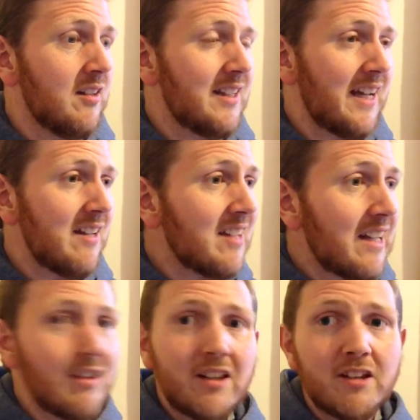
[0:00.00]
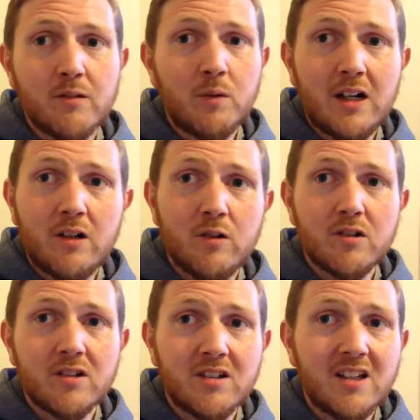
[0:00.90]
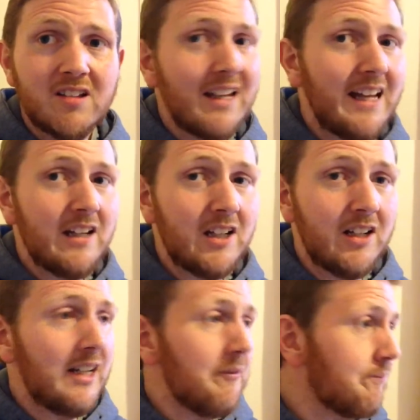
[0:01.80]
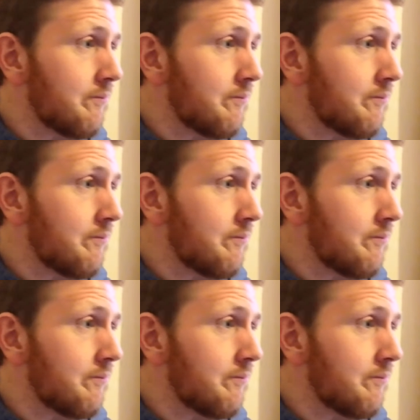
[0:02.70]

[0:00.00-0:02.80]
gets out into the world, this AI,